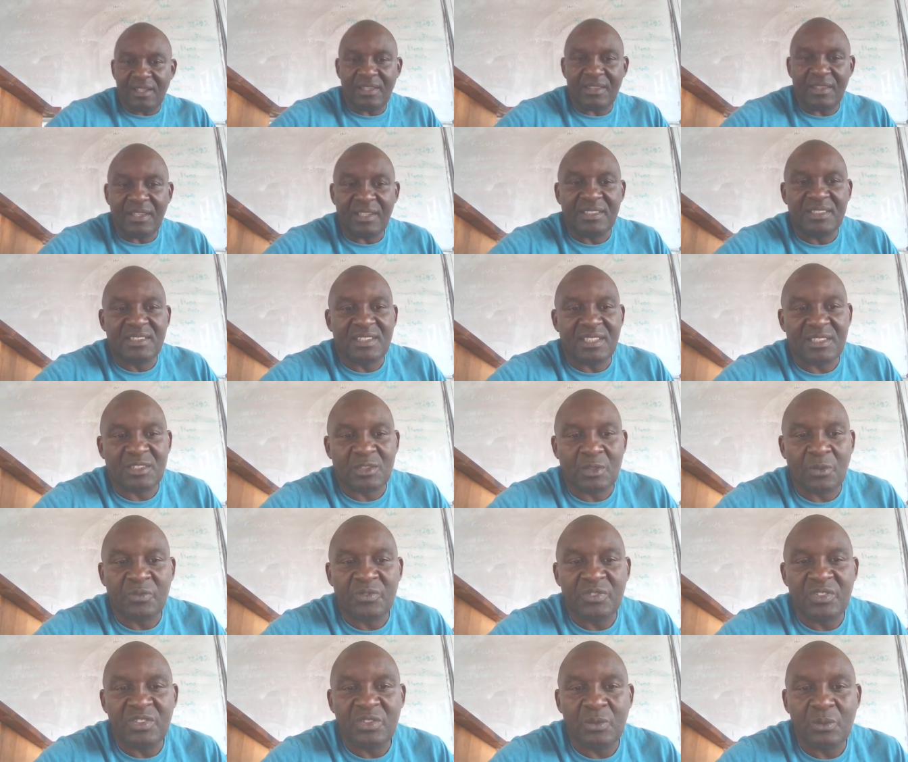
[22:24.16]
That's a
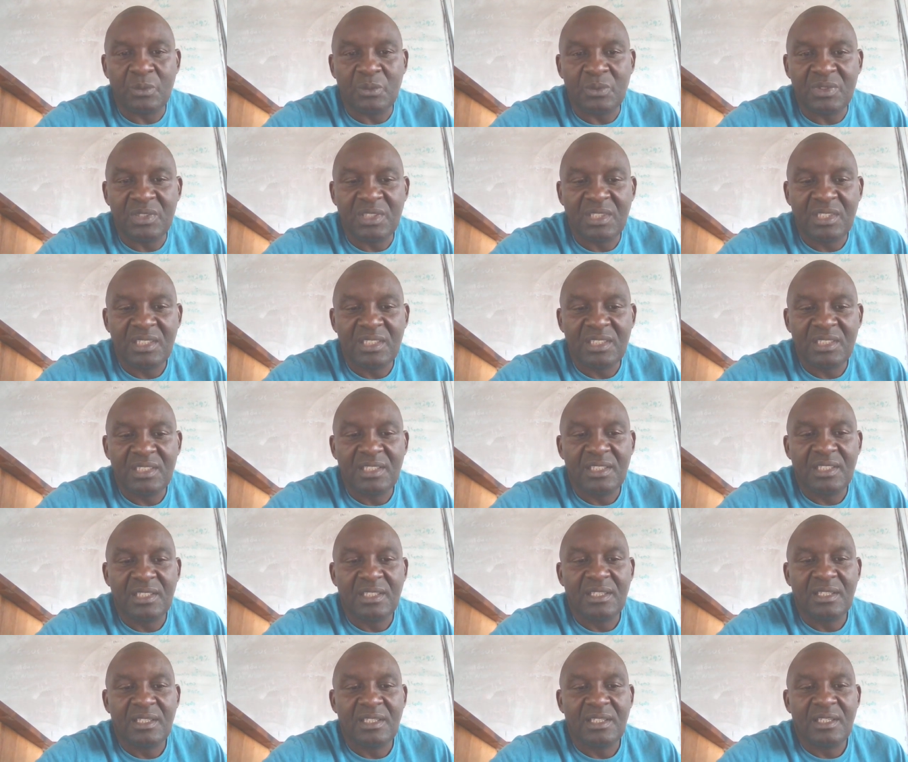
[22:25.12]
soft news.
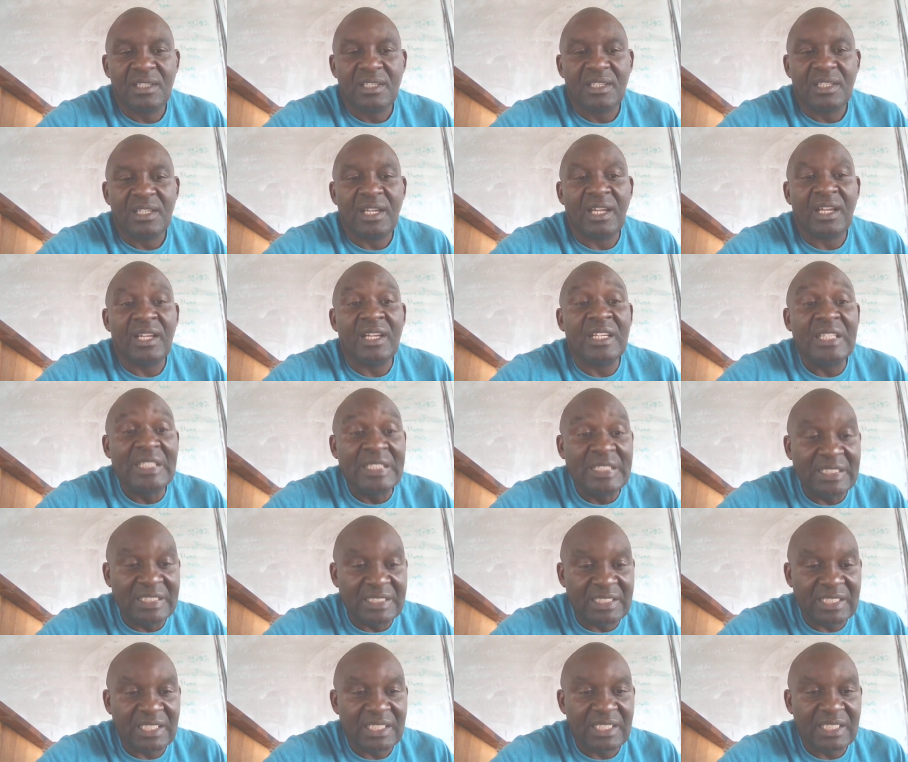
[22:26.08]

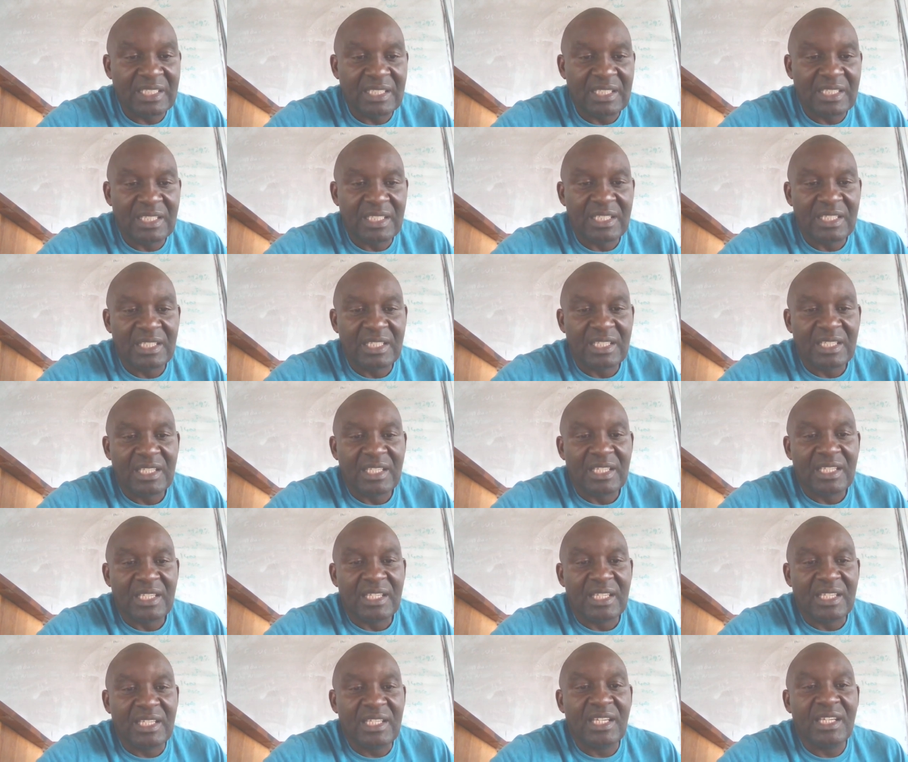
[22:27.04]
Lead.
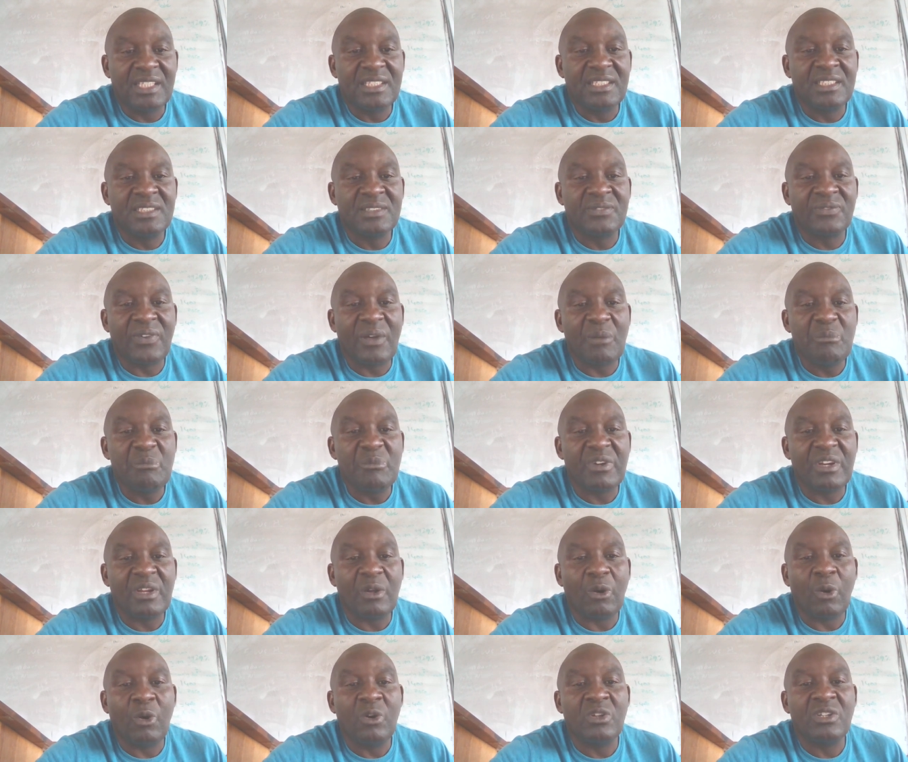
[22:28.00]
He and his
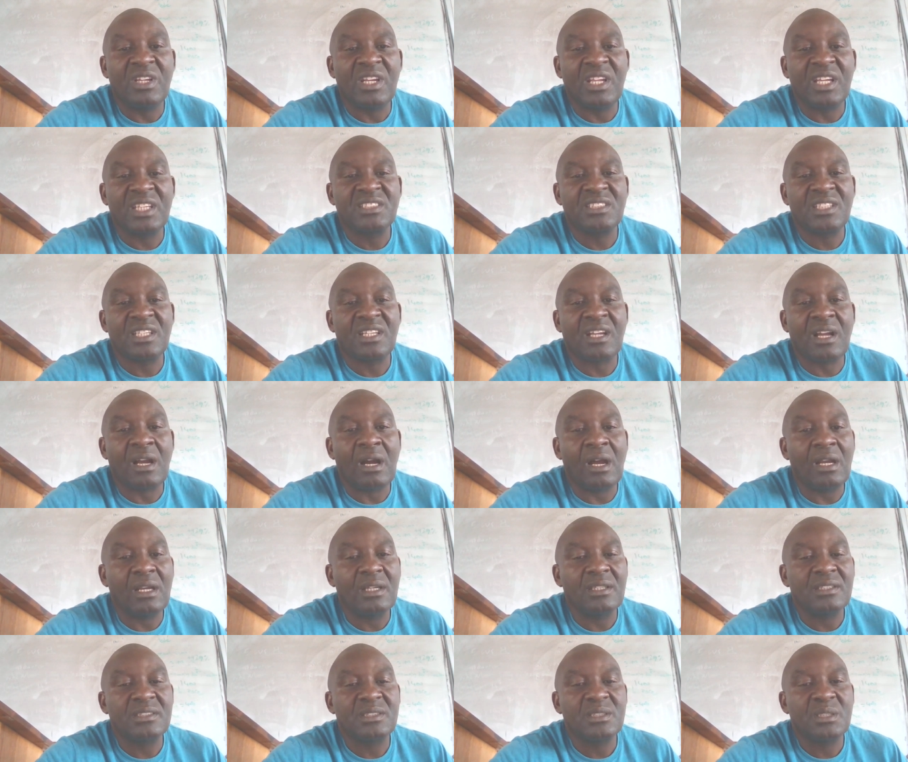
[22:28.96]
family own luxury
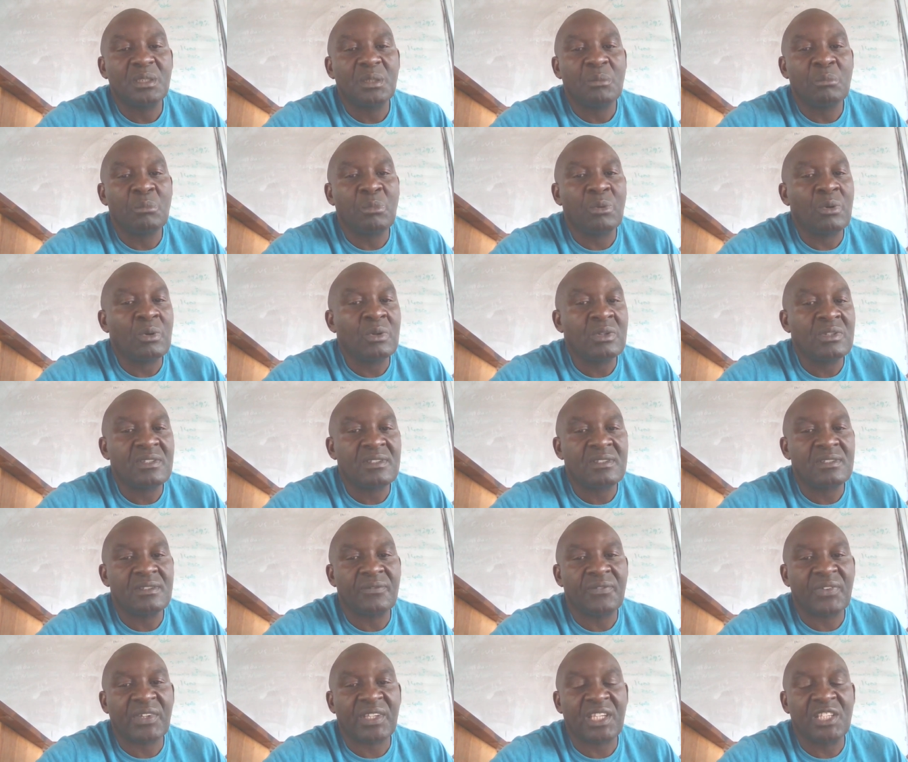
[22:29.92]
cars,
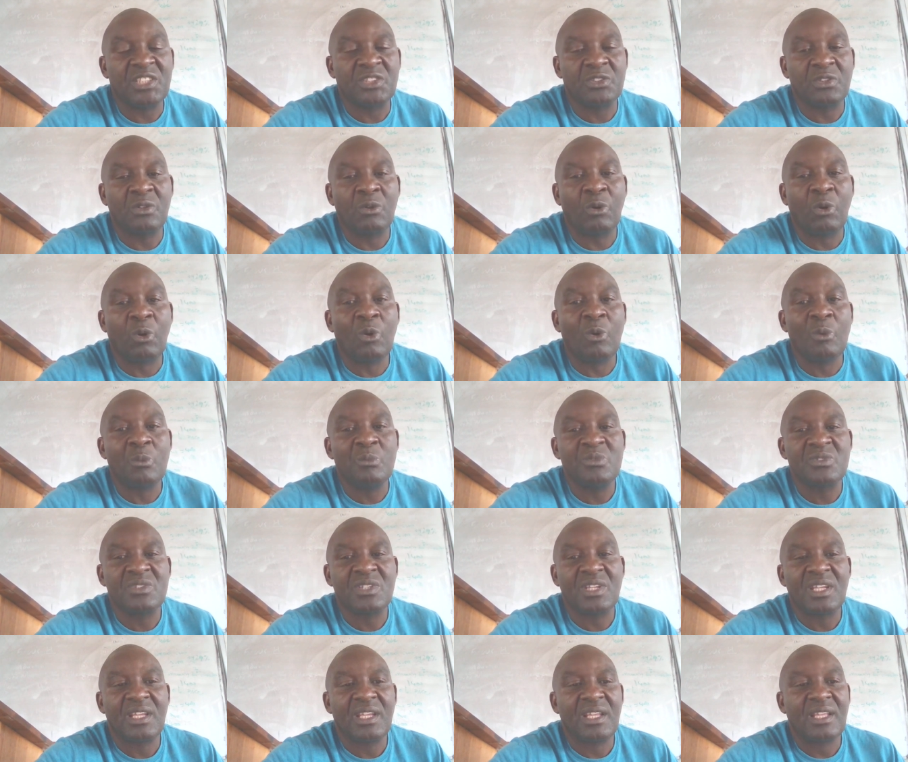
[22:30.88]
boats, vacation
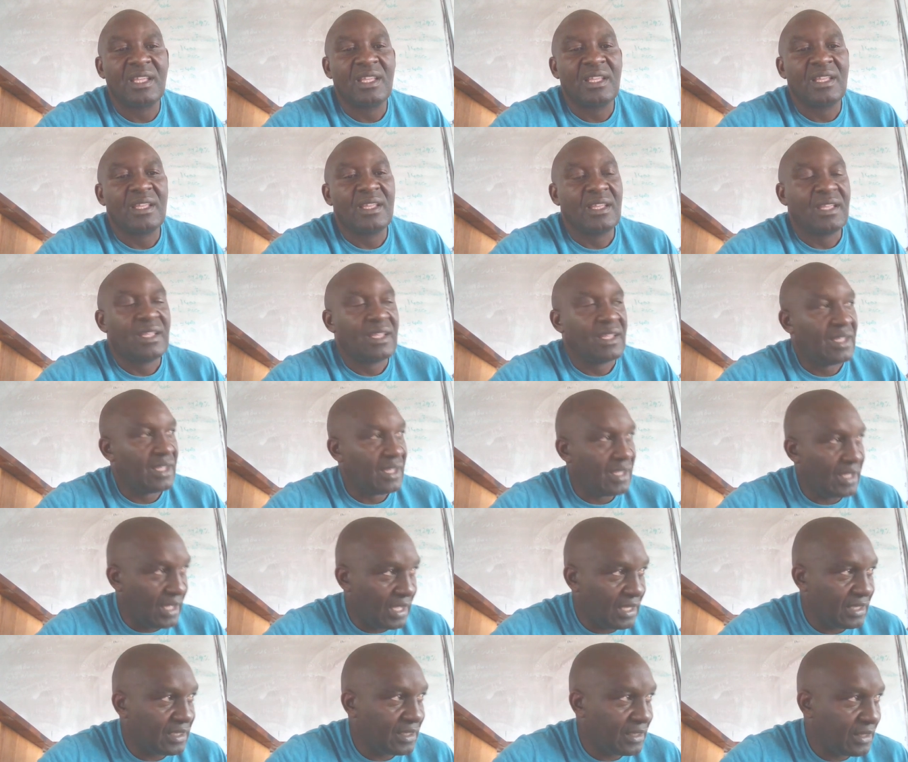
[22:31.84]
homes,
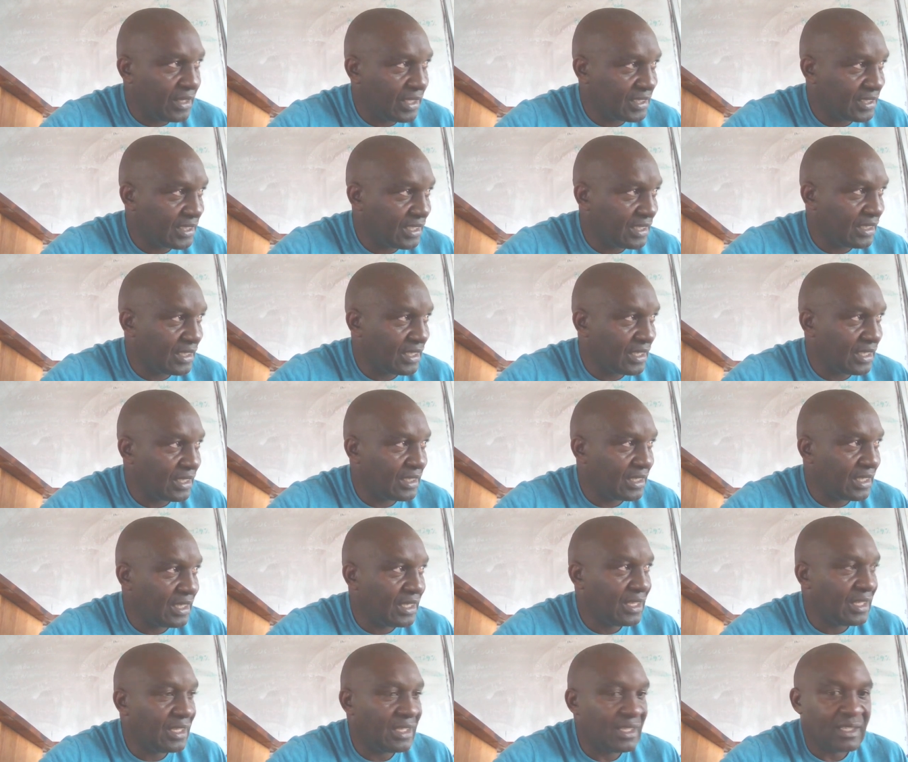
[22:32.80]
and this and that.
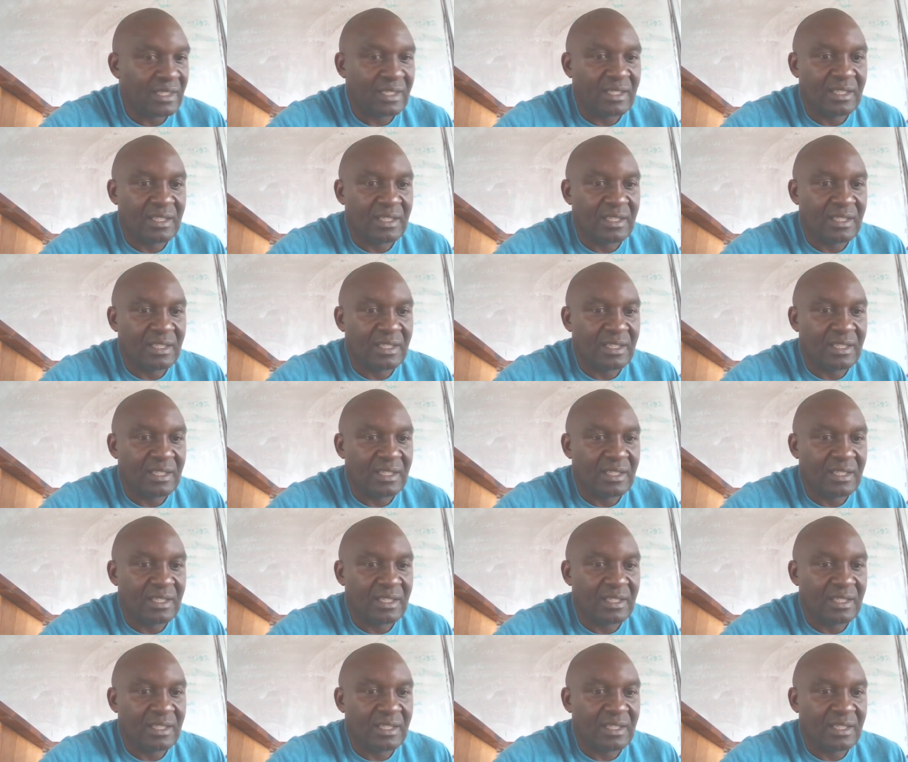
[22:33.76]
Eh?